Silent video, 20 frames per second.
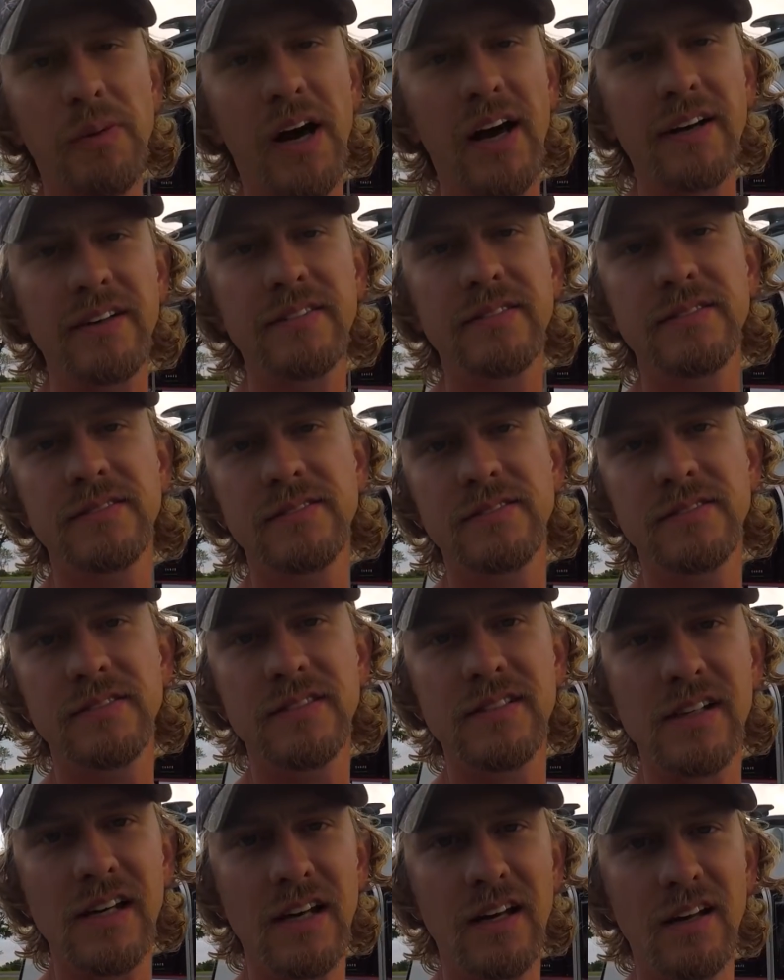made.
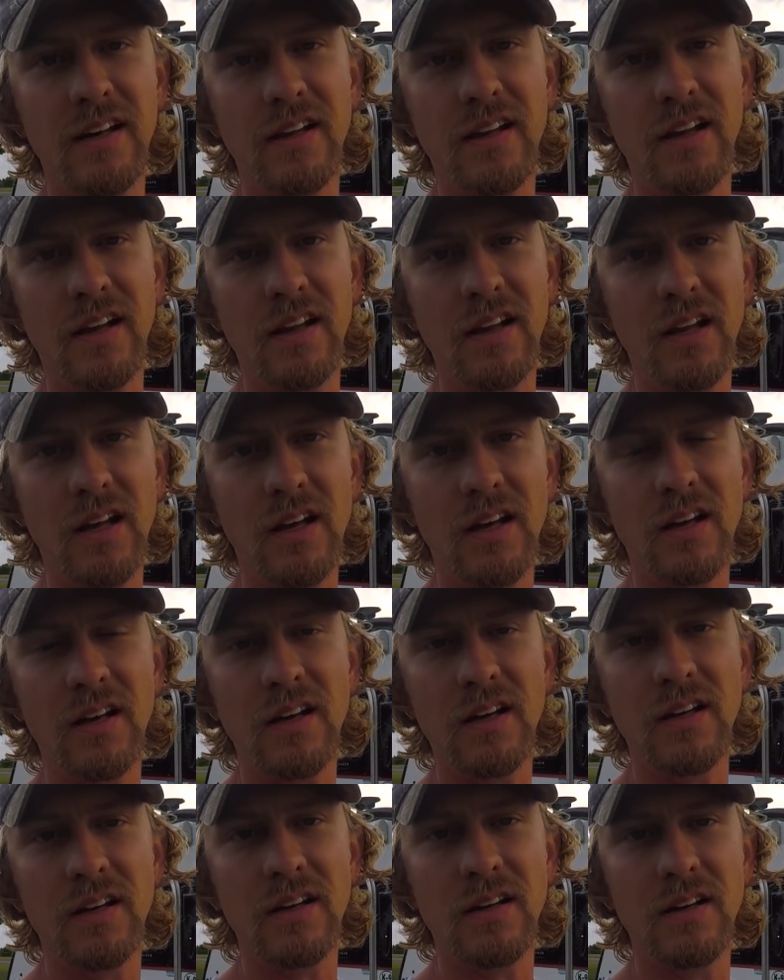
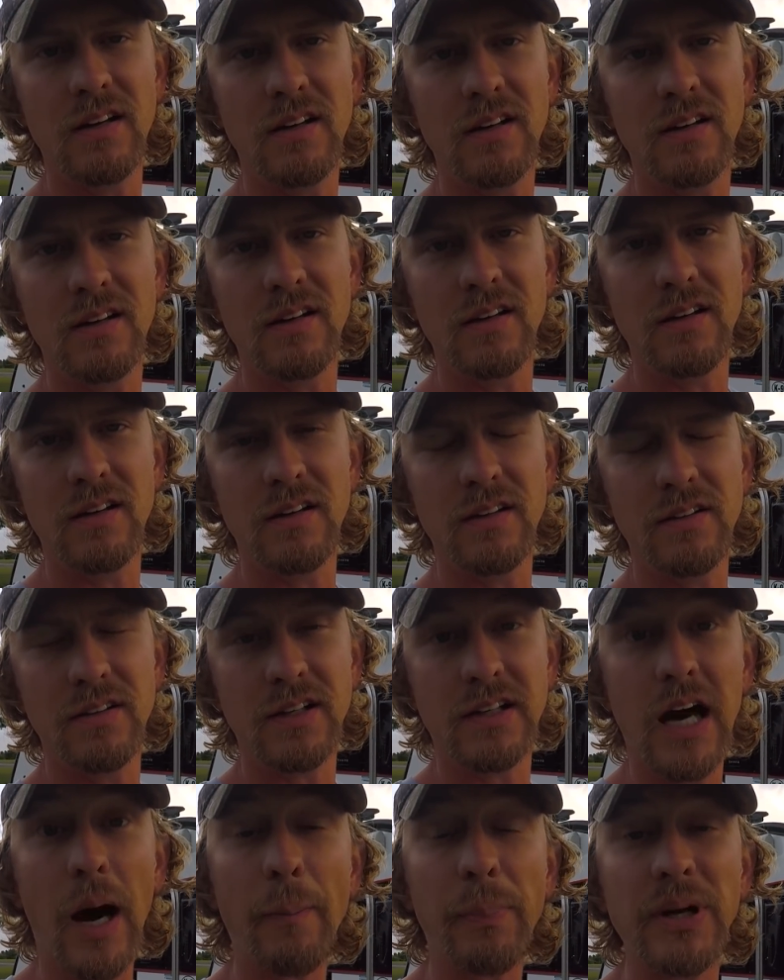The
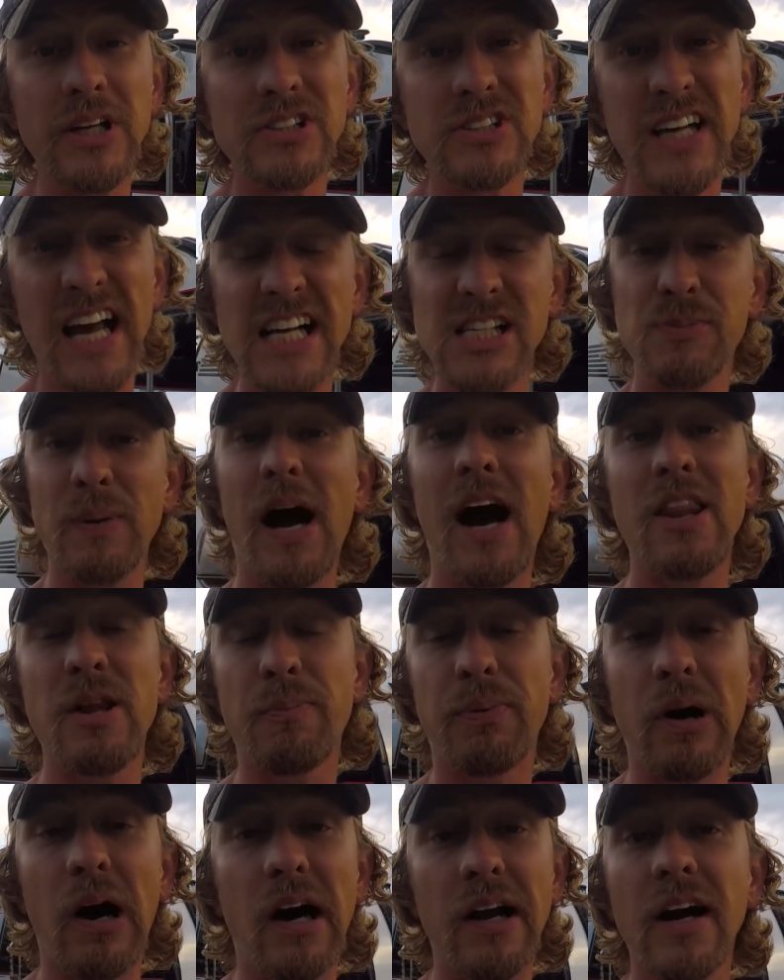company stands behind the
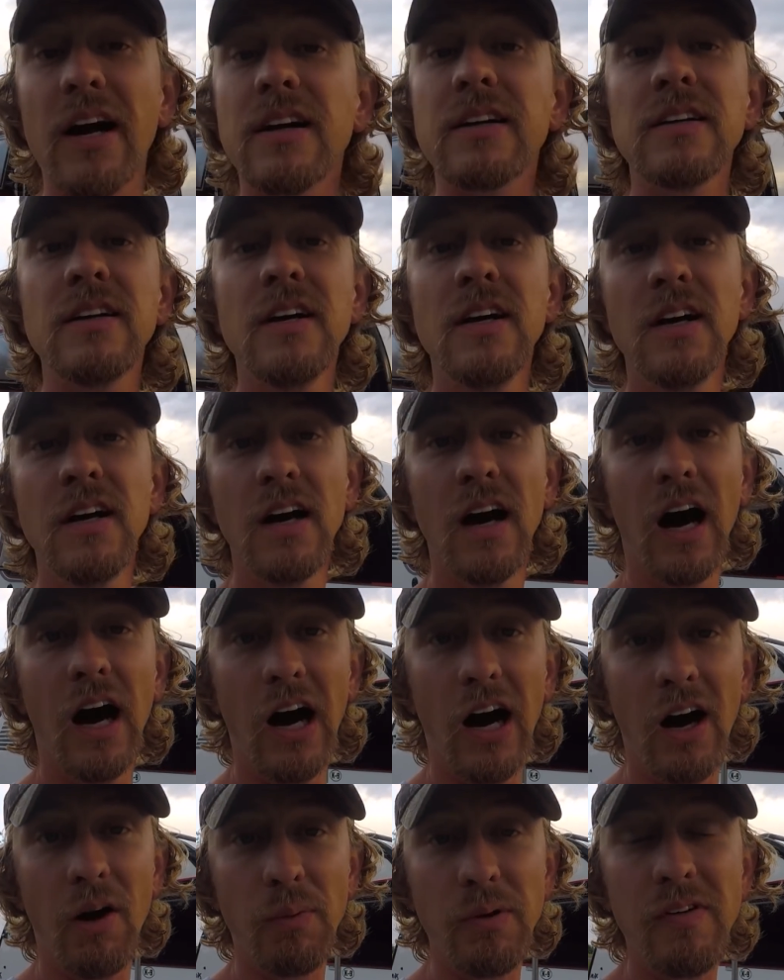product.
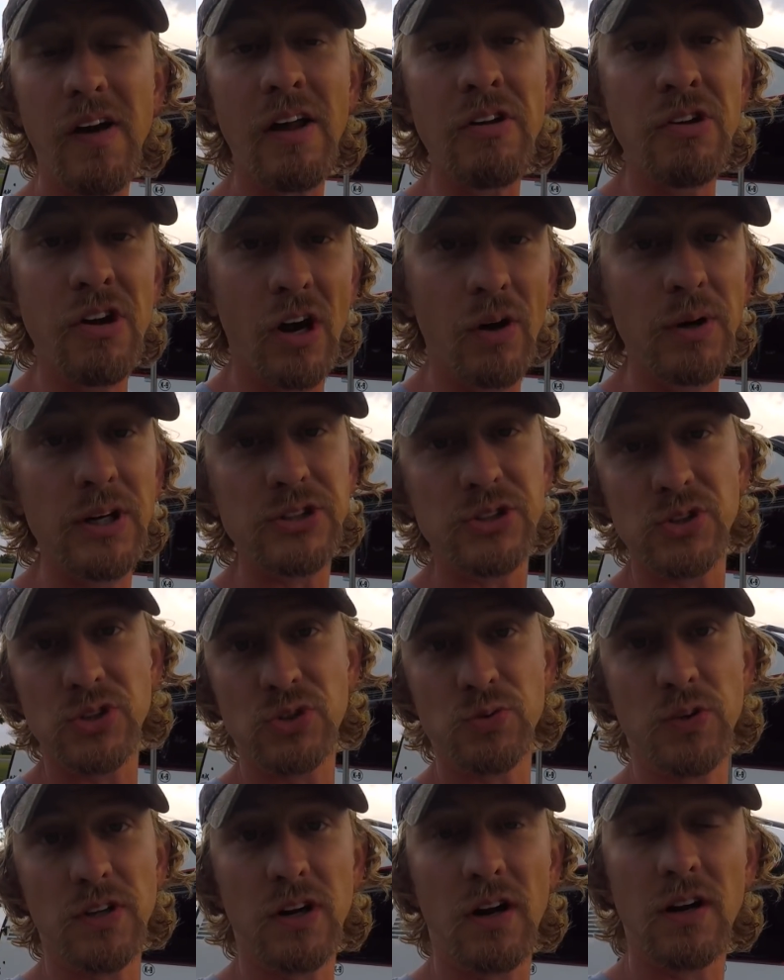We've had no
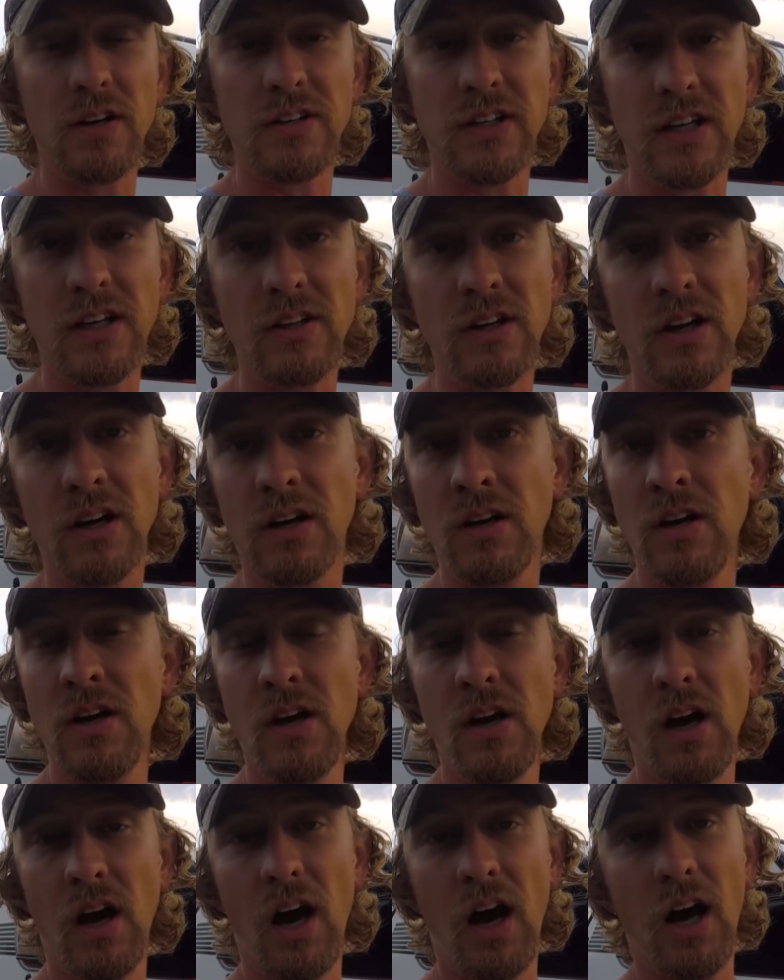issues with our dealer
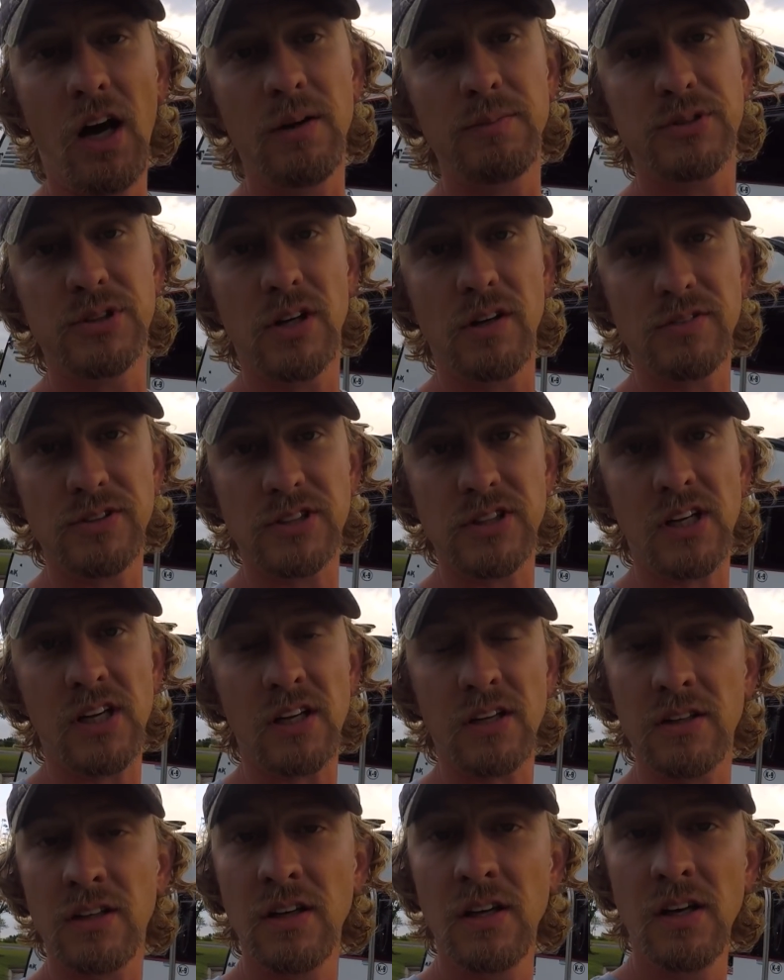
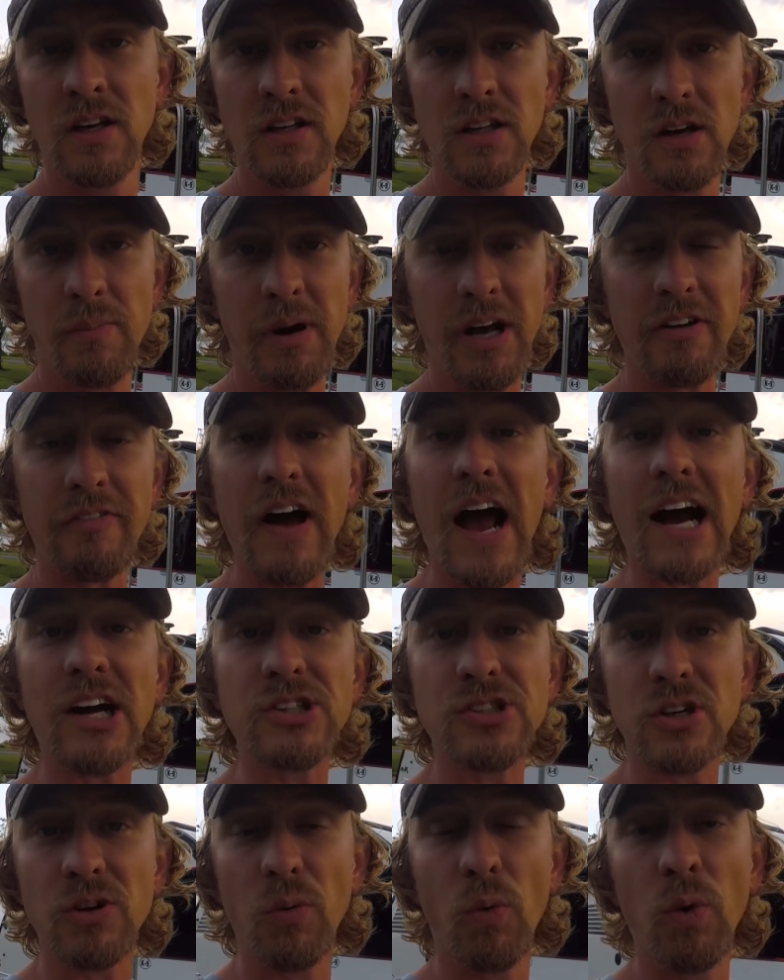servicing the
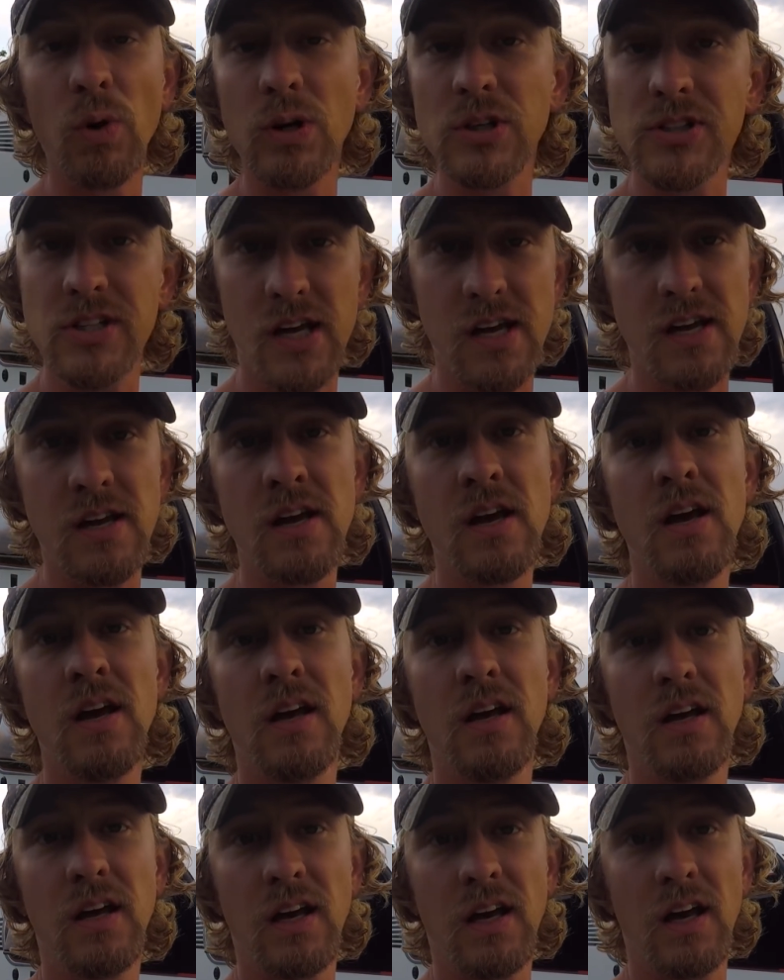manufacturer warranty
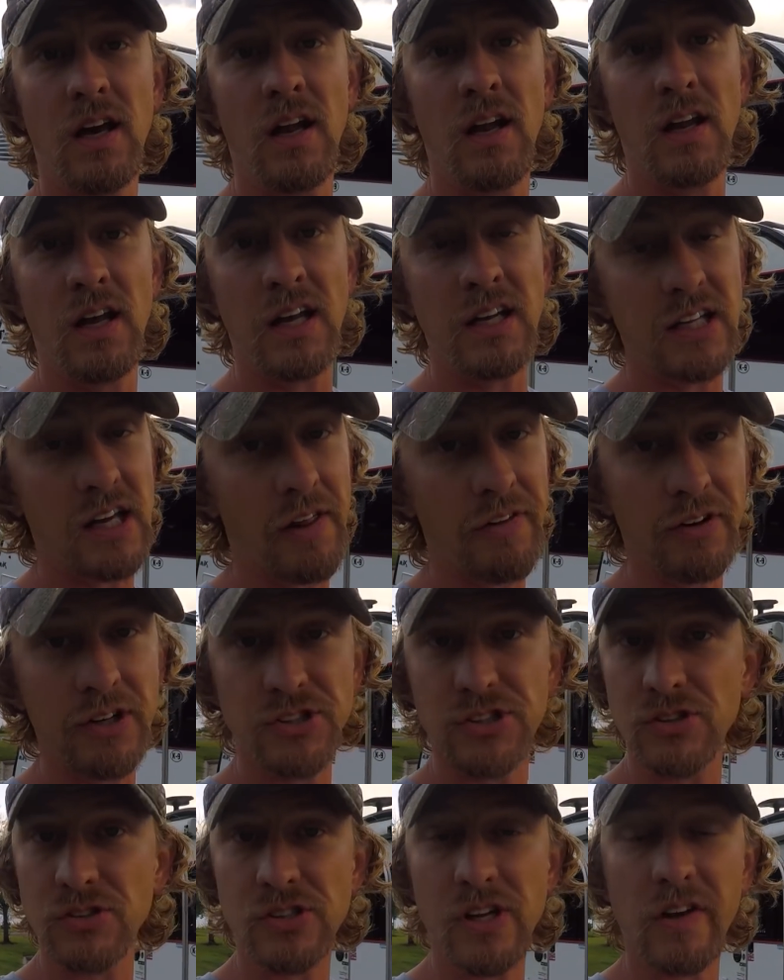and any other
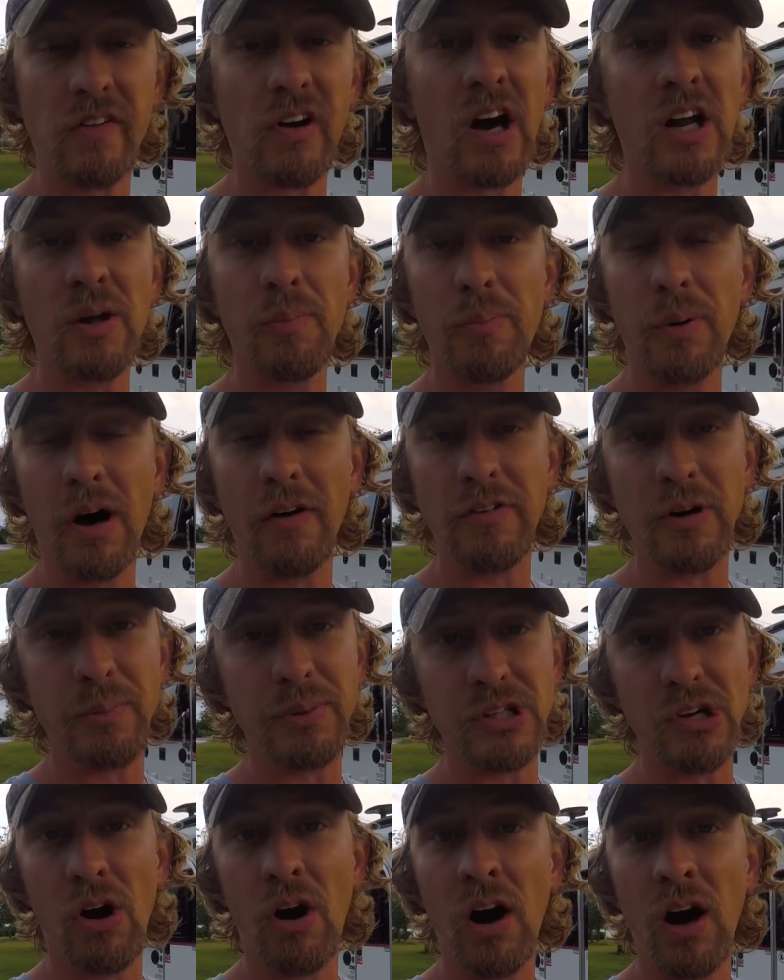issues. They've gone above and
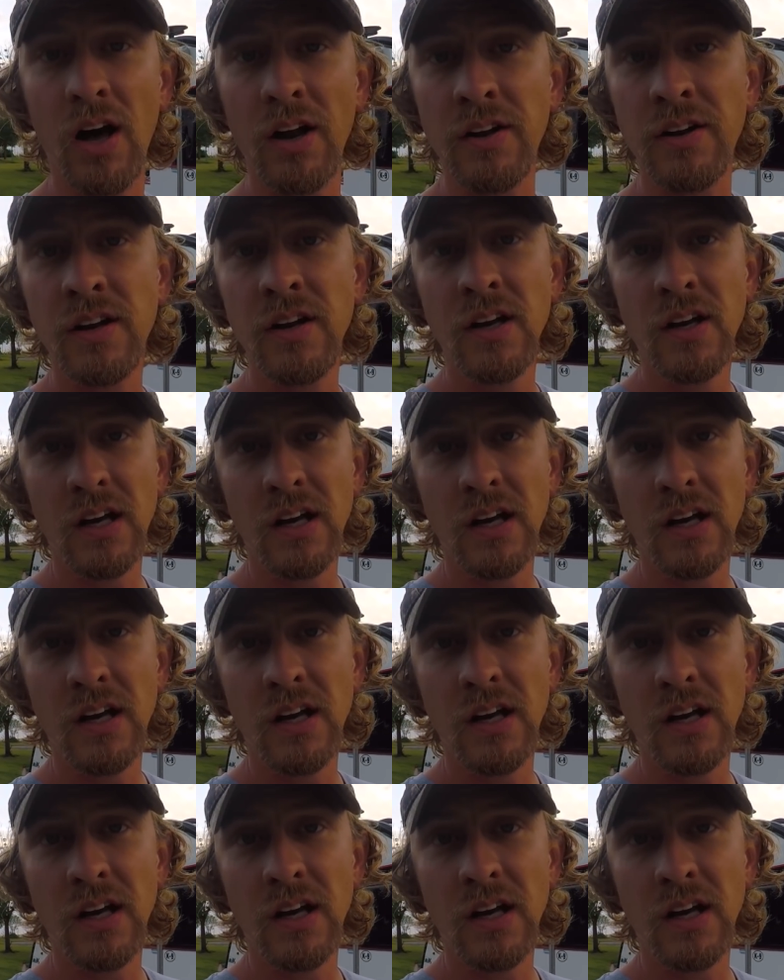beyond.